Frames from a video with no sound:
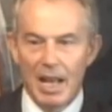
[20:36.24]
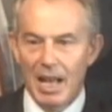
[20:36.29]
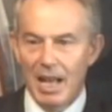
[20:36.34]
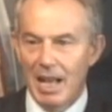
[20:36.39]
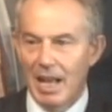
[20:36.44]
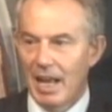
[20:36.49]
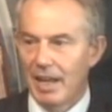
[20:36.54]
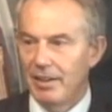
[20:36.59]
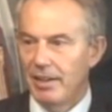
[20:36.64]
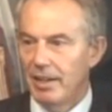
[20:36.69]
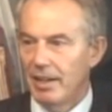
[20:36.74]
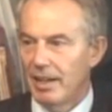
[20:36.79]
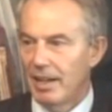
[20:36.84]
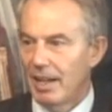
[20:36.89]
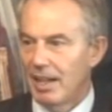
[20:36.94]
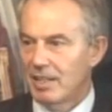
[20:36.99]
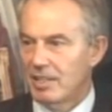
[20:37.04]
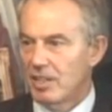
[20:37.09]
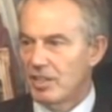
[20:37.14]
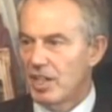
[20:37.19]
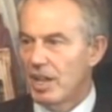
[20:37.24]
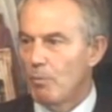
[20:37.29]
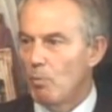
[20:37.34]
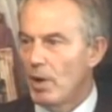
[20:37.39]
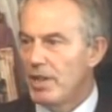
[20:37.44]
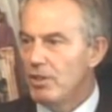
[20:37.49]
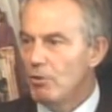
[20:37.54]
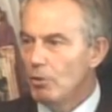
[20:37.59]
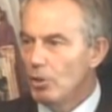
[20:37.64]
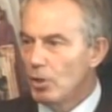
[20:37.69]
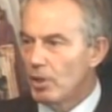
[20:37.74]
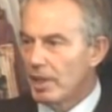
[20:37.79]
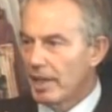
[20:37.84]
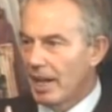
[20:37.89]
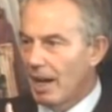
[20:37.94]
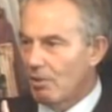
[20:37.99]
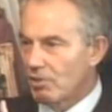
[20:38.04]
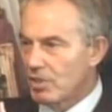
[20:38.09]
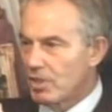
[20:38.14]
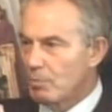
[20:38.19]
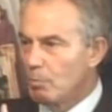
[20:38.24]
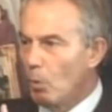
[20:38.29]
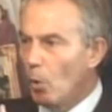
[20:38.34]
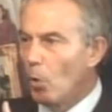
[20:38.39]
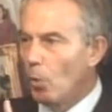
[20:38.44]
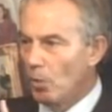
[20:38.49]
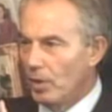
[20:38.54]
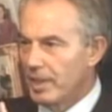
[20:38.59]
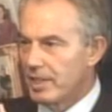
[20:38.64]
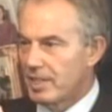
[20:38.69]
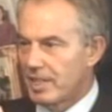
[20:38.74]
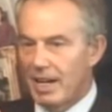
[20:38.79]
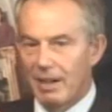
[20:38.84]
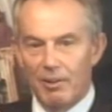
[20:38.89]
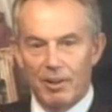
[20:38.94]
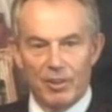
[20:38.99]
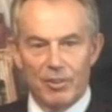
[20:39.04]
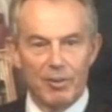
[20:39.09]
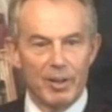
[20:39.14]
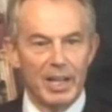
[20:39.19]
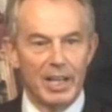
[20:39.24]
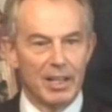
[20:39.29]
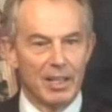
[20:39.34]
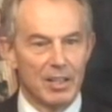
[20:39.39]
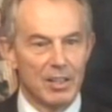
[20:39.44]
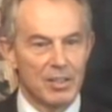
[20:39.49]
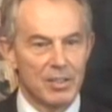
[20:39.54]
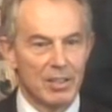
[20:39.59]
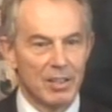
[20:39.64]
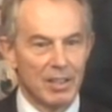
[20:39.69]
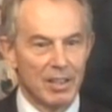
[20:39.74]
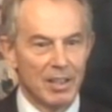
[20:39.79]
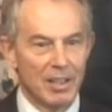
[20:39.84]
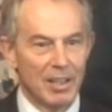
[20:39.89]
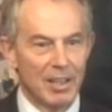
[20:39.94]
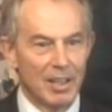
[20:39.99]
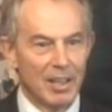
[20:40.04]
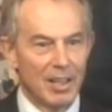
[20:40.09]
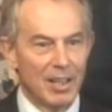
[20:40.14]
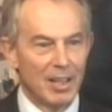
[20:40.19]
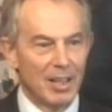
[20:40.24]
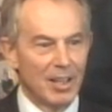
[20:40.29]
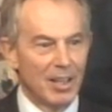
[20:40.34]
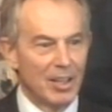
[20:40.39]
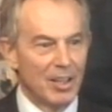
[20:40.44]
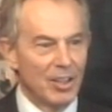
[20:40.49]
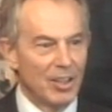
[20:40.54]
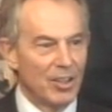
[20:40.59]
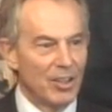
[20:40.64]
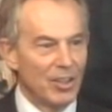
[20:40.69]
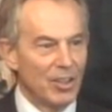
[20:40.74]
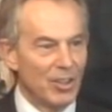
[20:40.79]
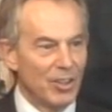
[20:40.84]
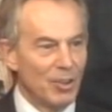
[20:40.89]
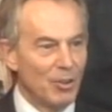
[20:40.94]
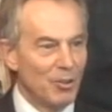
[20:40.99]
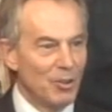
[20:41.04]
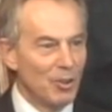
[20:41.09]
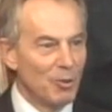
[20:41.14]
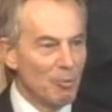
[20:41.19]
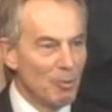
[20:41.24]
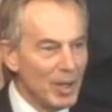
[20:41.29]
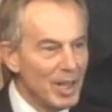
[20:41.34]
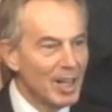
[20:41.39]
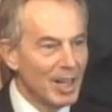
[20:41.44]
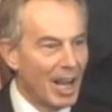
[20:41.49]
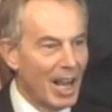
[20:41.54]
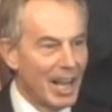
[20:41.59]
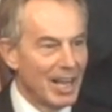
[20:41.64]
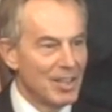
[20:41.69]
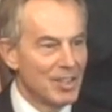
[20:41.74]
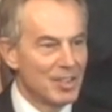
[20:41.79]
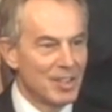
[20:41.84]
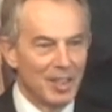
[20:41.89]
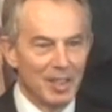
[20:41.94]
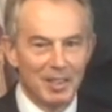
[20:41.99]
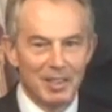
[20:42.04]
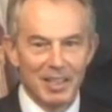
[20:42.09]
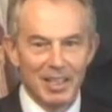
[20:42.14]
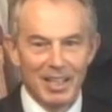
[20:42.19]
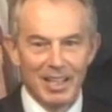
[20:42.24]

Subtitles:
And as I say, when you look at how small this territory is, you realize that